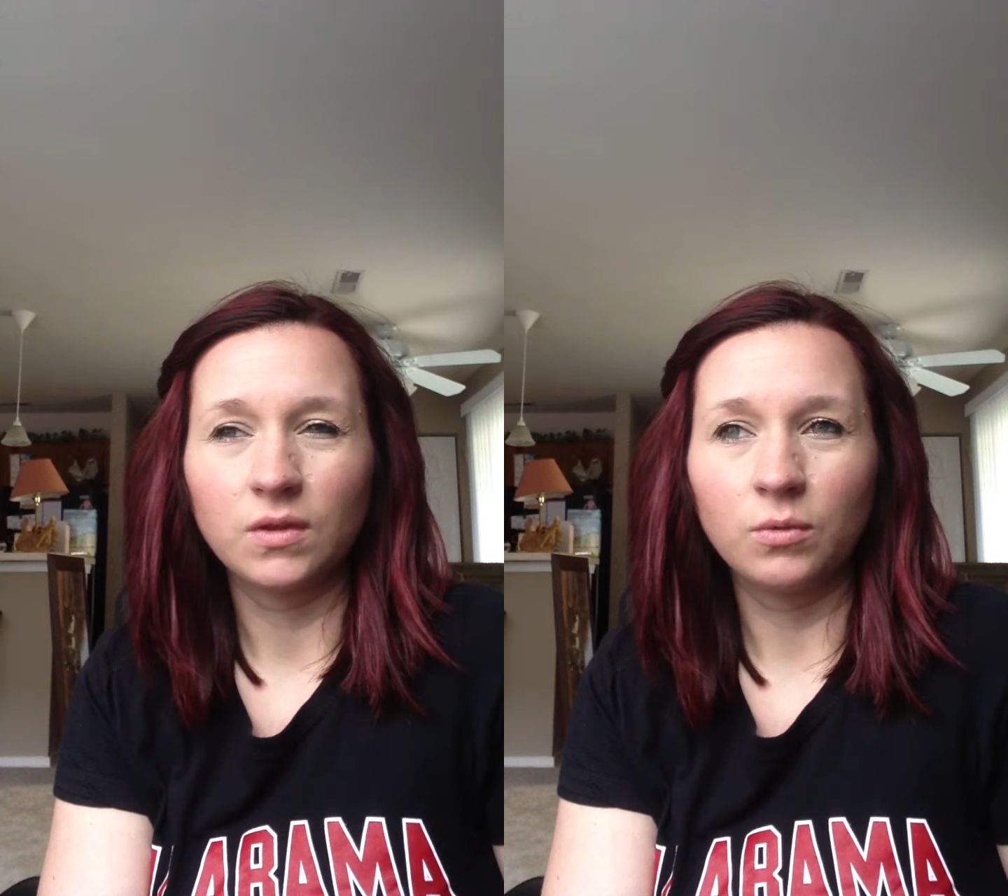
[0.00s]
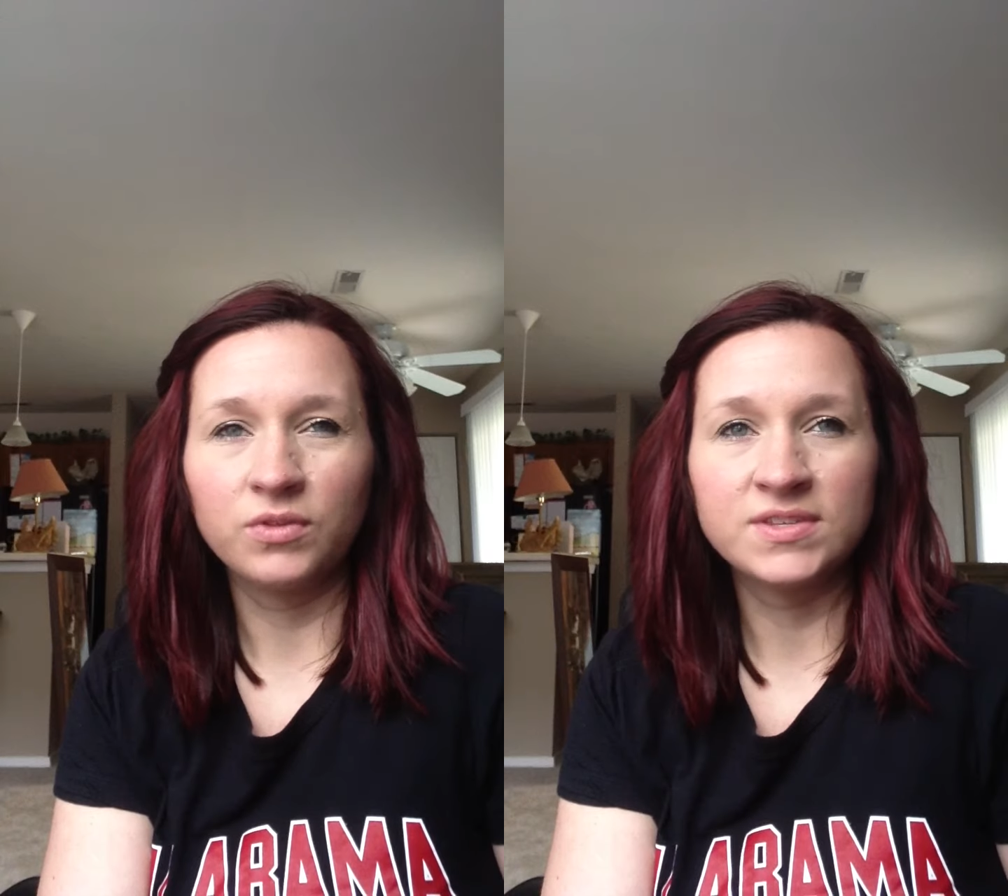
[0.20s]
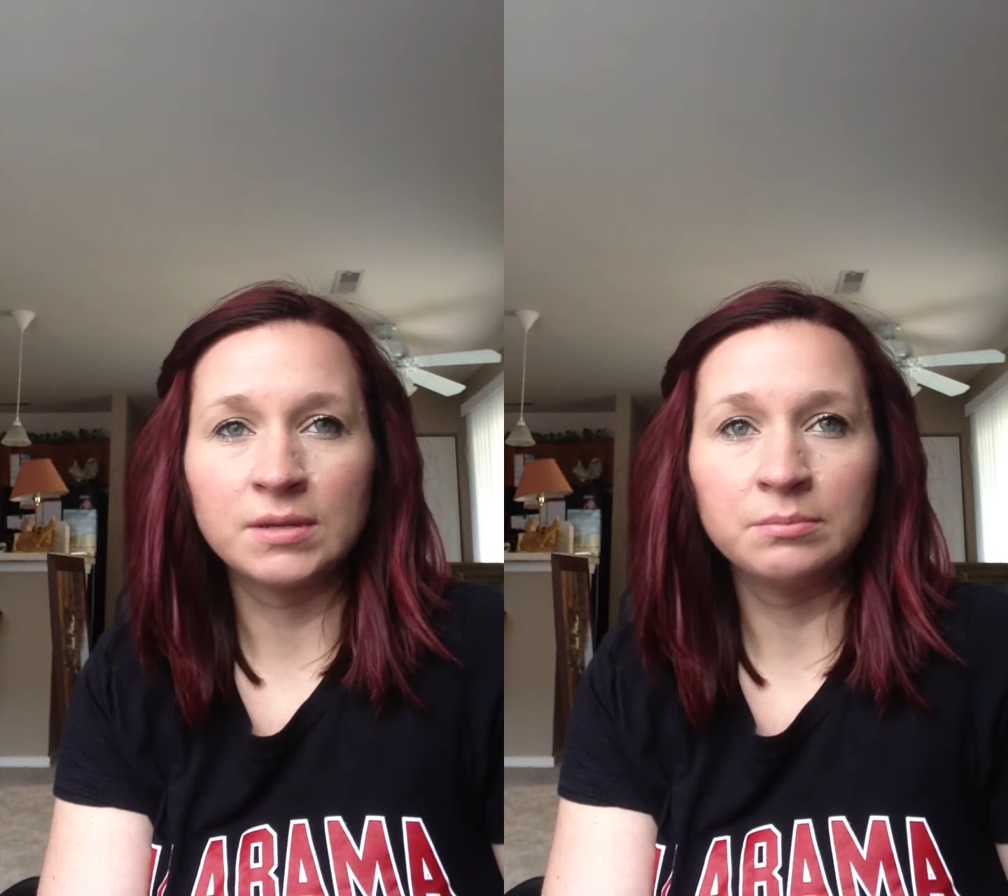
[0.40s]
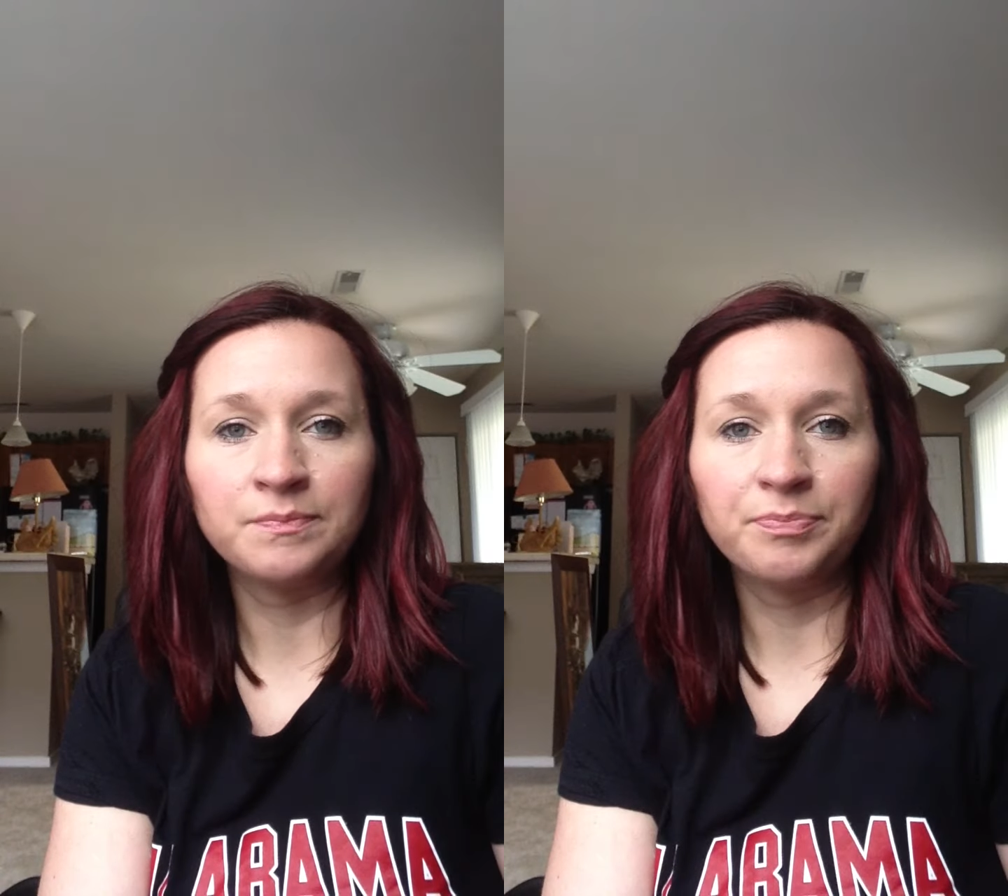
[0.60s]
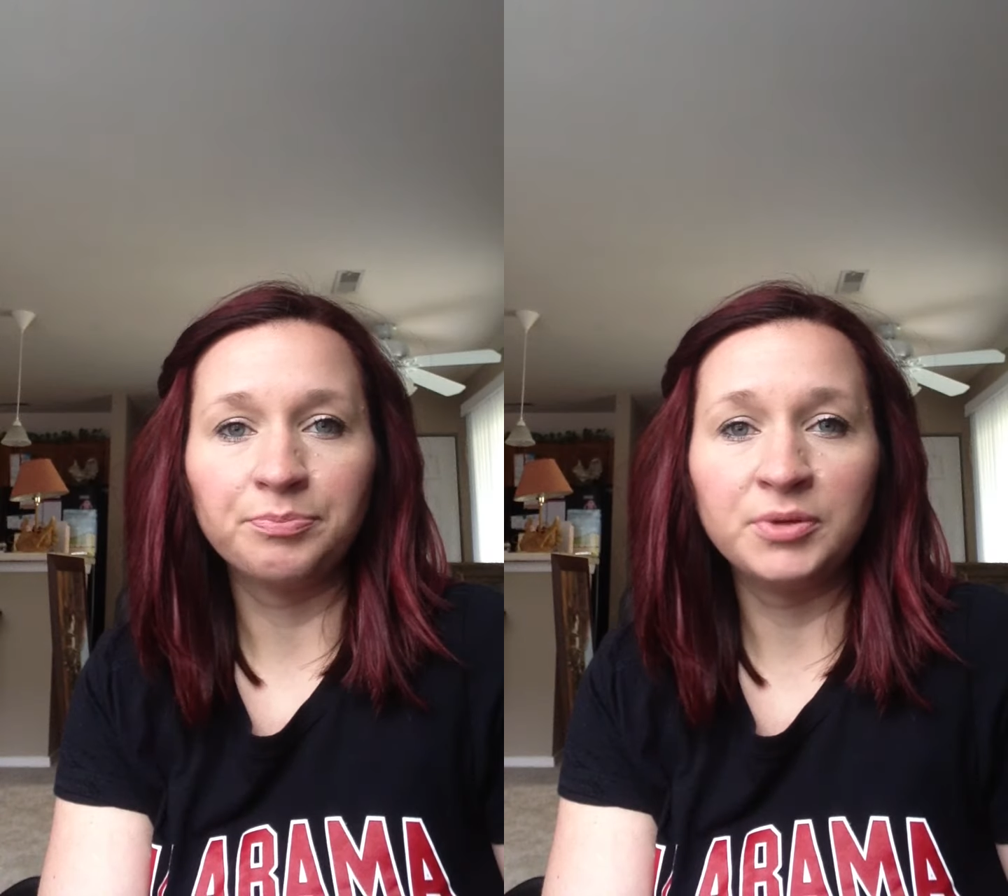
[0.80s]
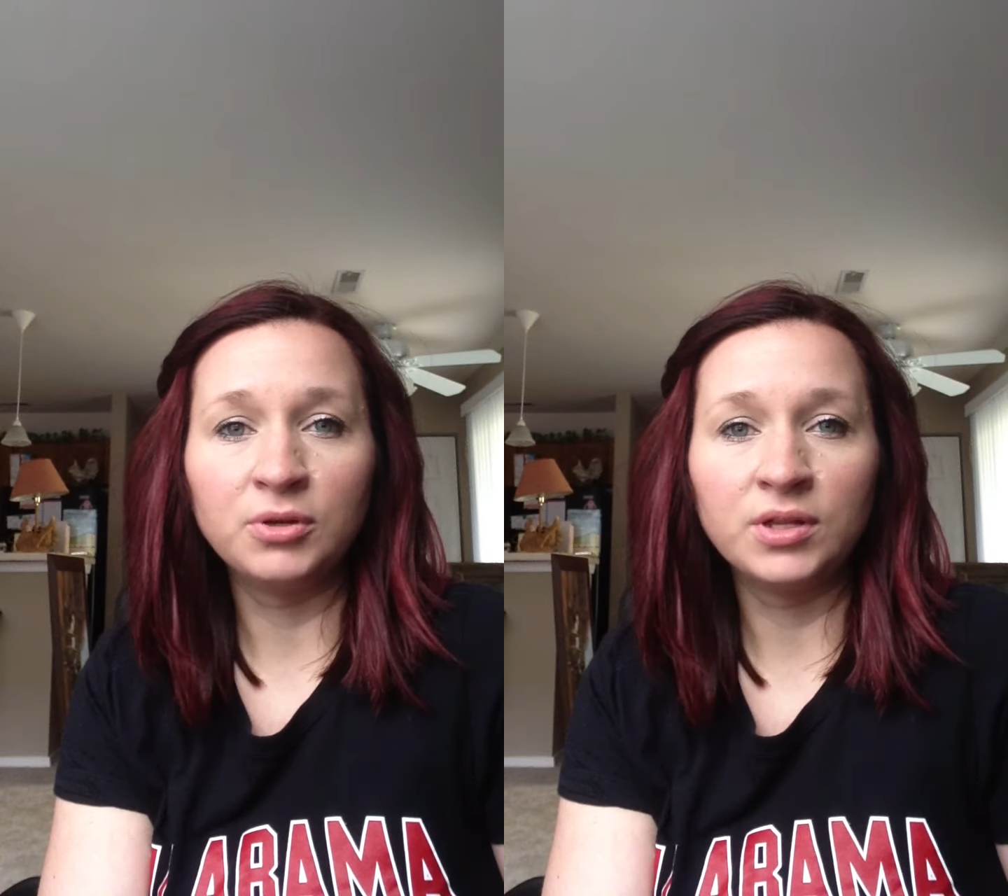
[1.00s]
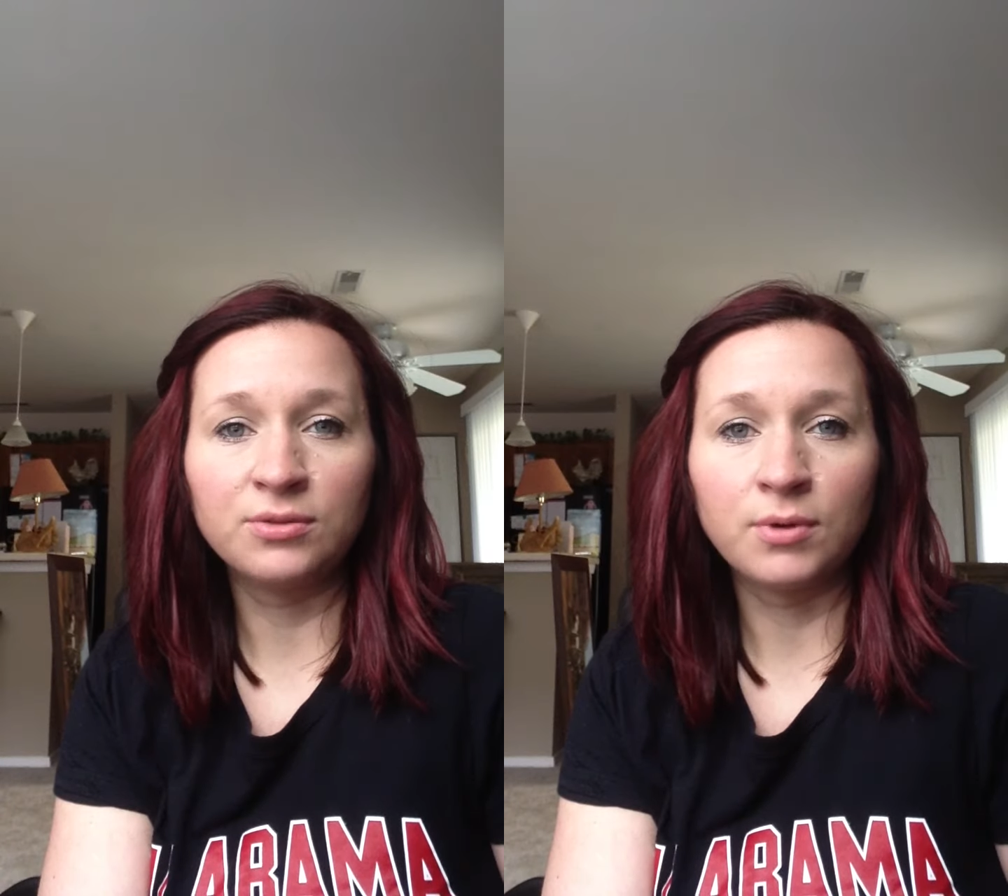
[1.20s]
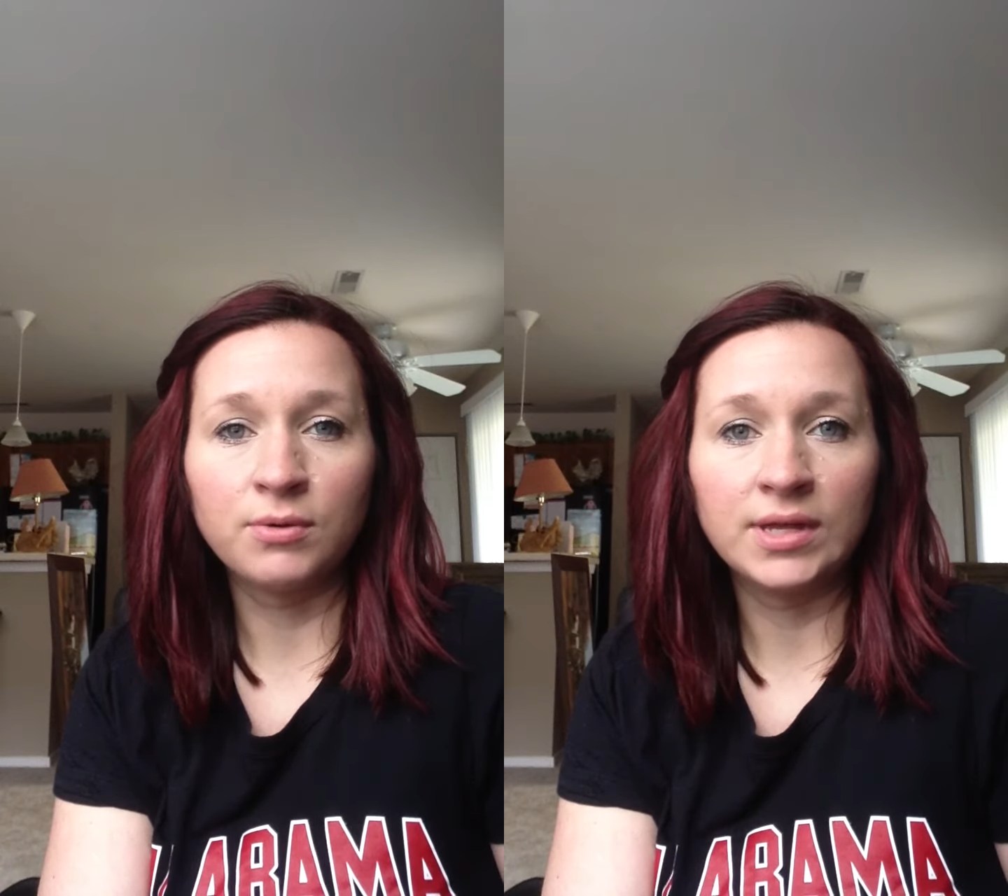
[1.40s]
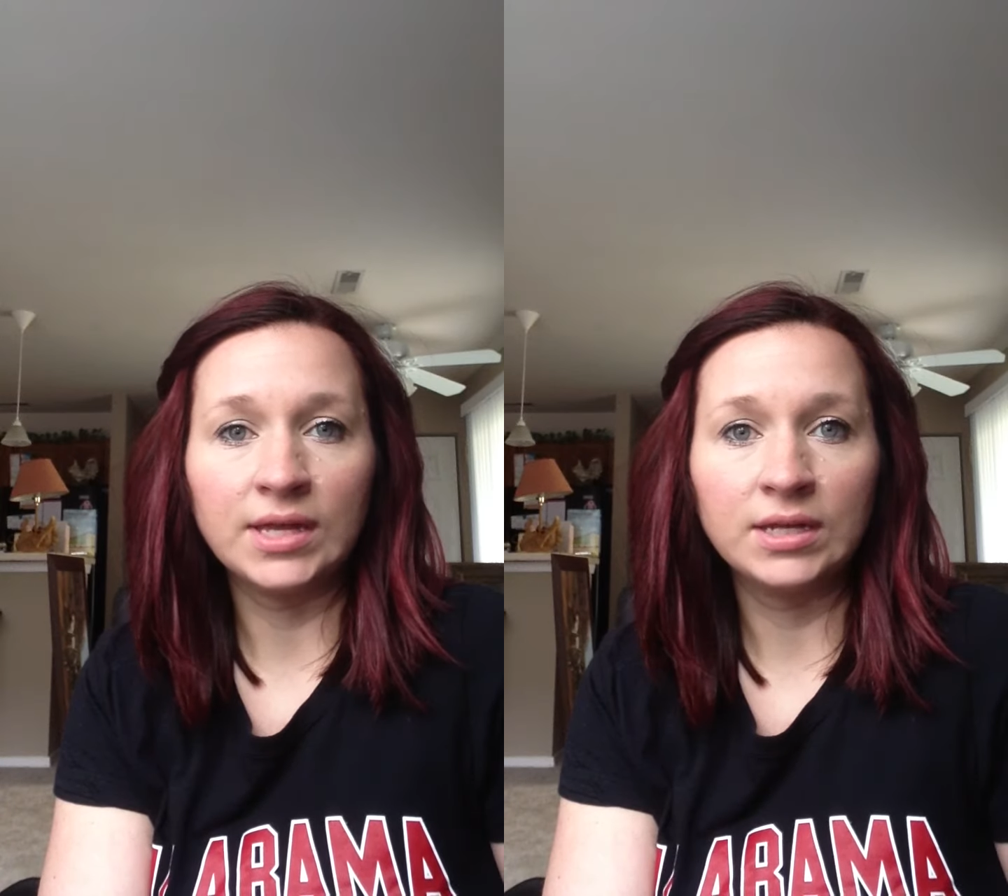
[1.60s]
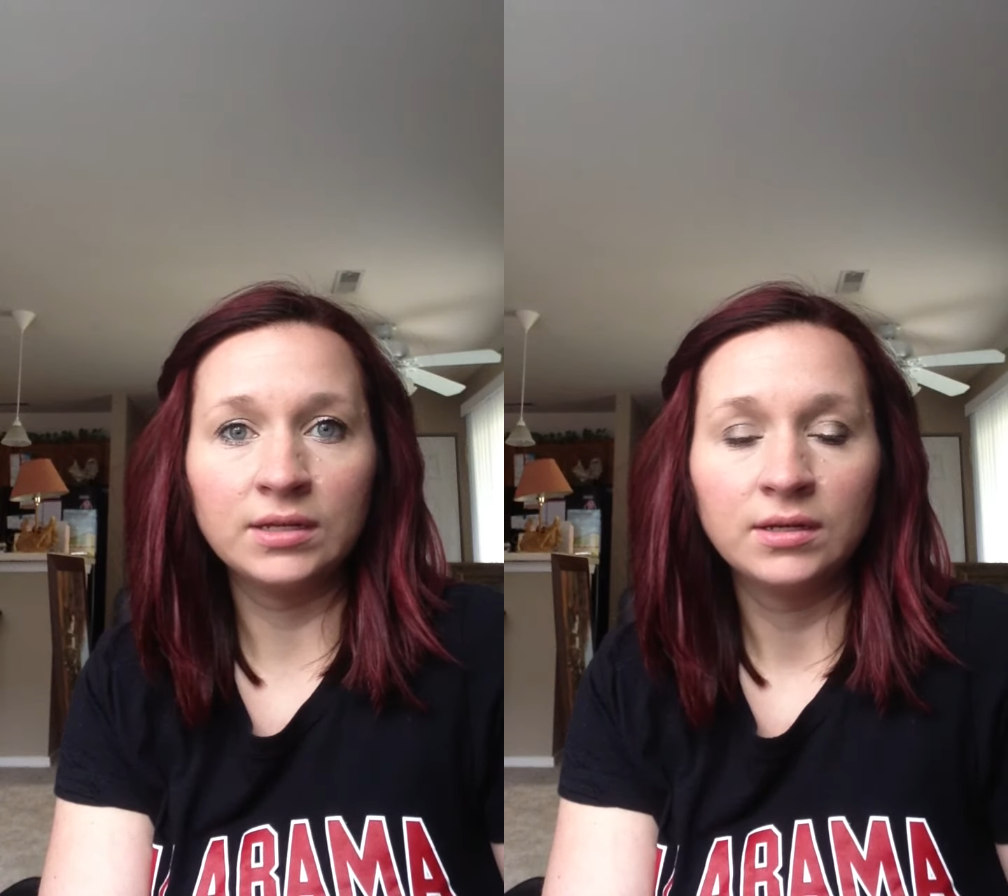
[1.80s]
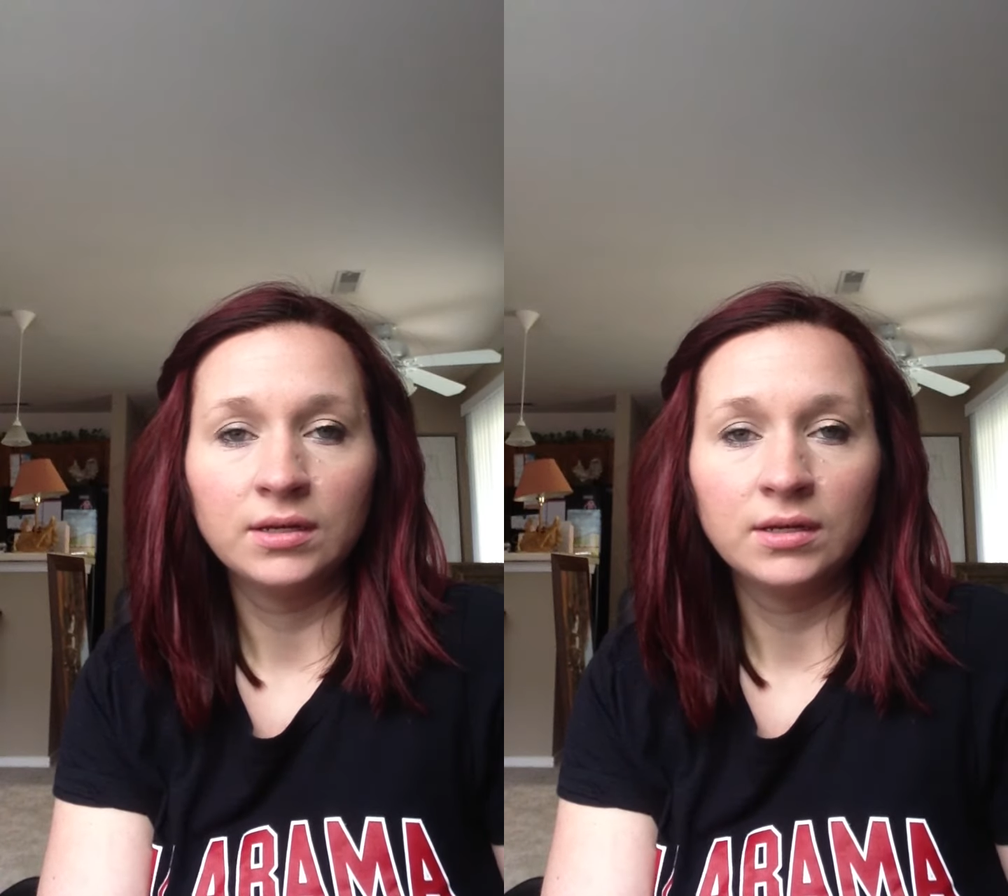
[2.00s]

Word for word: with some beauty thrown in.